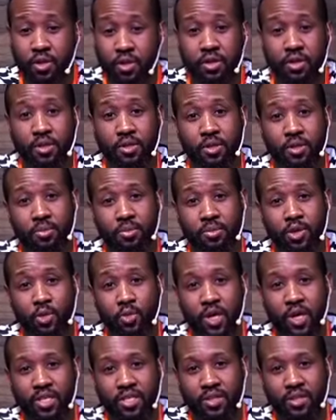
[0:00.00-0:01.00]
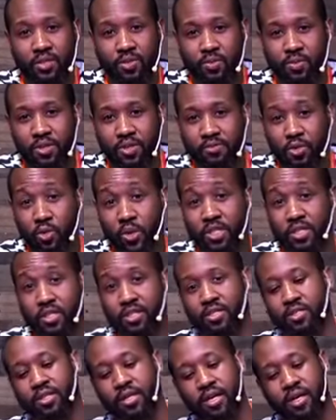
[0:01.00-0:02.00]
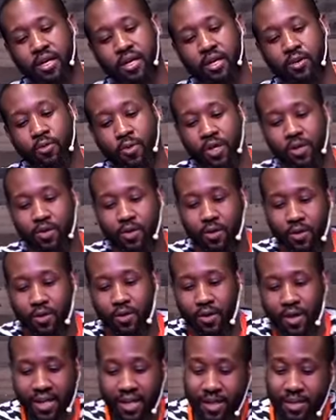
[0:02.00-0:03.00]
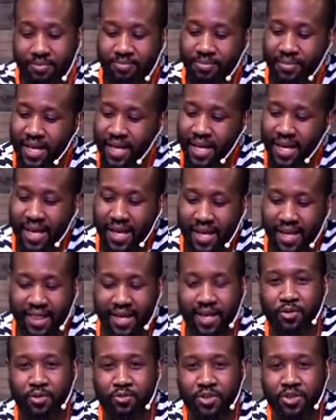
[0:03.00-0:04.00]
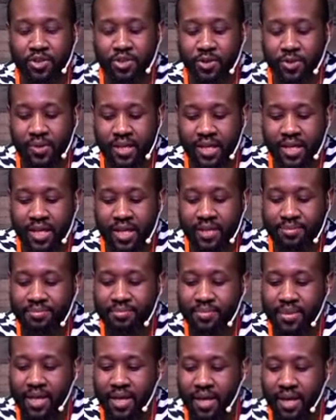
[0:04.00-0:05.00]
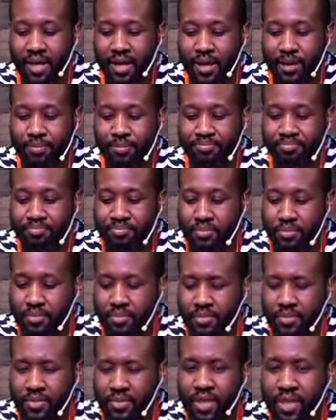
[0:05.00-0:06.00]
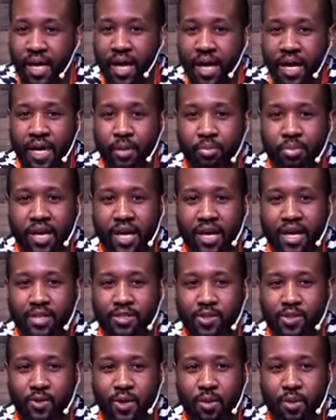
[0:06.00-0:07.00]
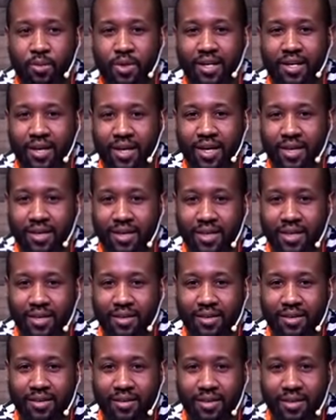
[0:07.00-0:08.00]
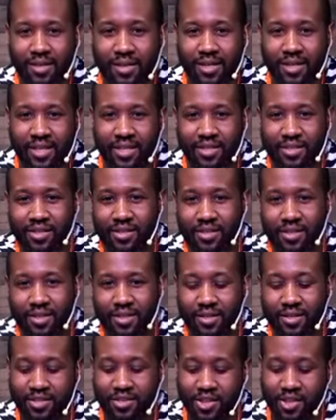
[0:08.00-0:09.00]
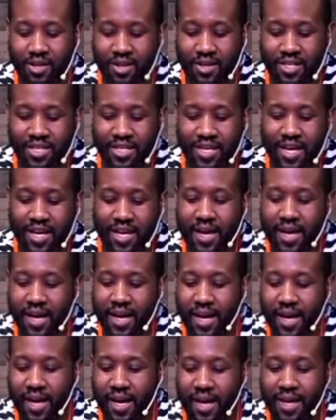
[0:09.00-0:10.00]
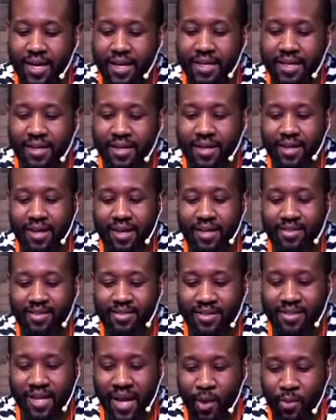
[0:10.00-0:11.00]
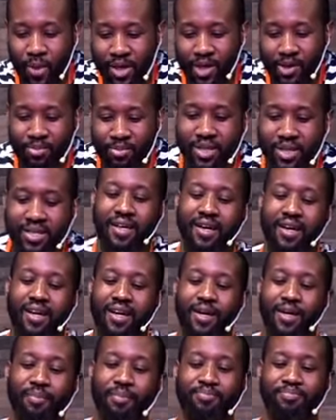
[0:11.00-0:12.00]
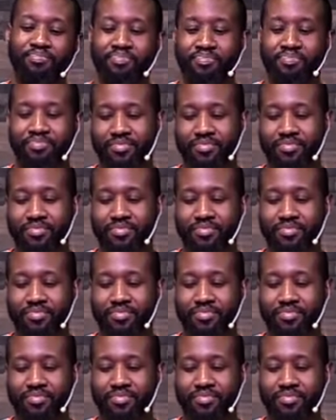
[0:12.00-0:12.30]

And if you're going to be watching this, if you're watching this recording, thank you for tuning in. I am Pastor Robert Carter here at All Nation Church. And tonight we're going to be